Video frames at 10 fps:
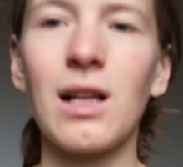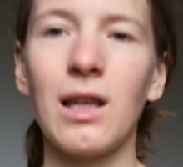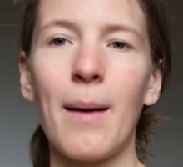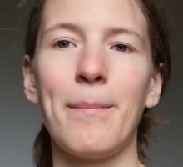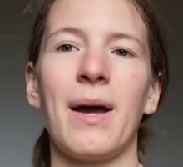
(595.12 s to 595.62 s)
a
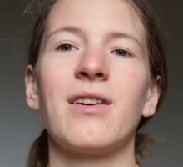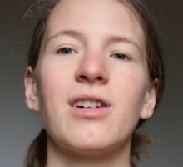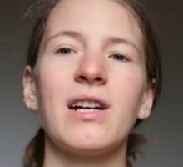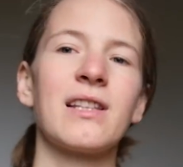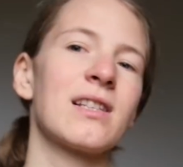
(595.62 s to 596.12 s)
lot
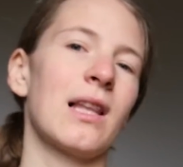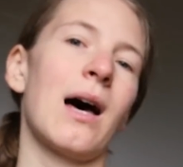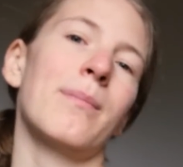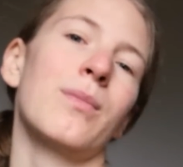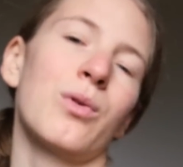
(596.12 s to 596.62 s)
better. It's a
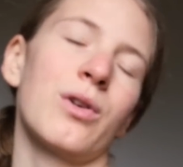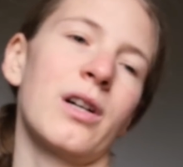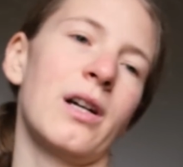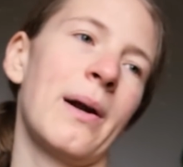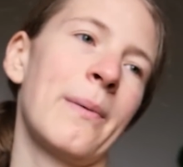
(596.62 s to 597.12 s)
lot
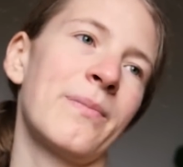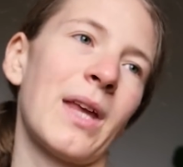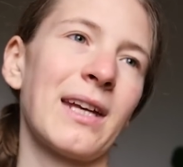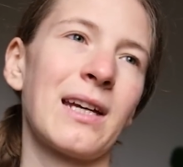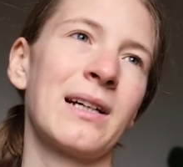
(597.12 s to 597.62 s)
more
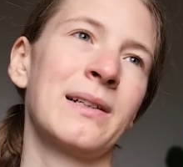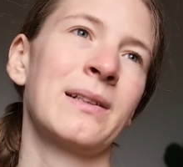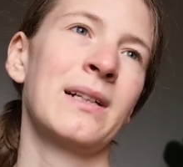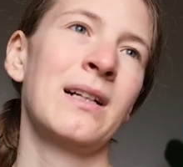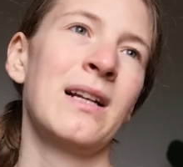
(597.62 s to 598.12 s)
like,
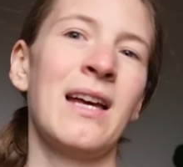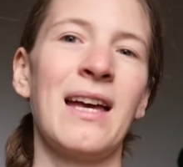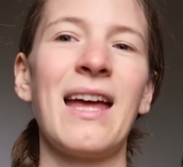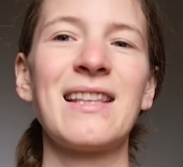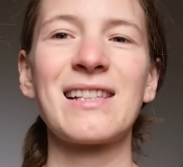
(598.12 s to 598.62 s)

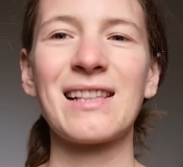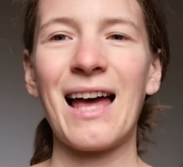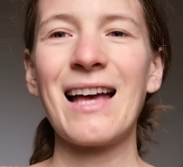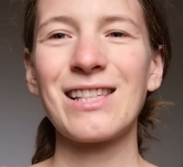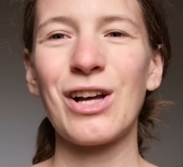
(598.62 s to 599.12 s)
it's
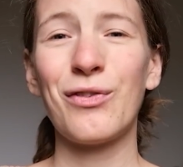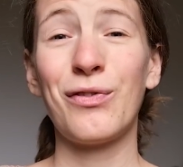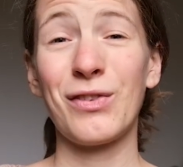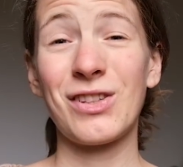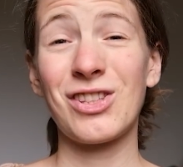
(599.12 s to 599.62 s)
less
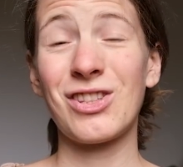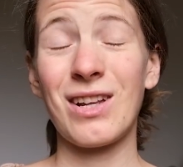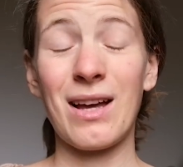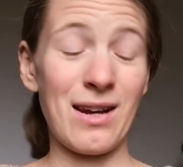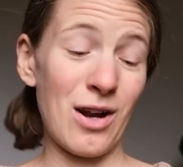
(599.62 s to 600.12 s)
of
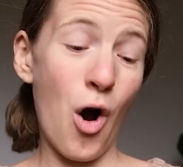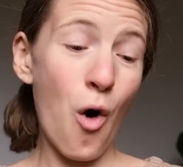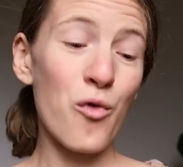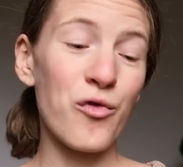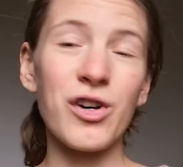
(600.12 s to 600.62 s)
an
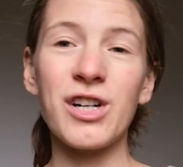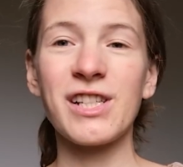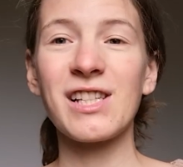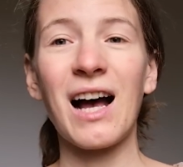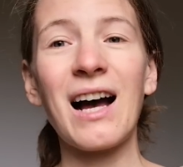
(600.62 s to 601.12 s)

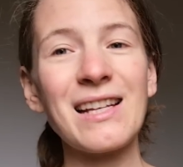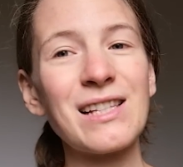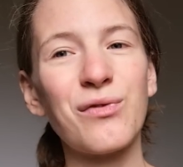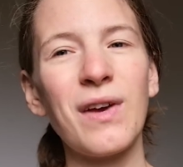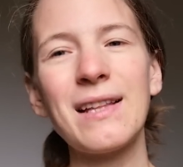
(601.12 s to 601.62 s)

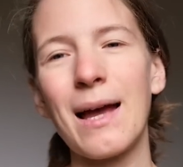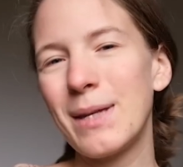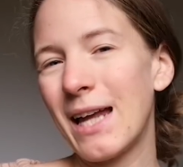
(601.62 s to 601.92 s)
oversized fit. I mean,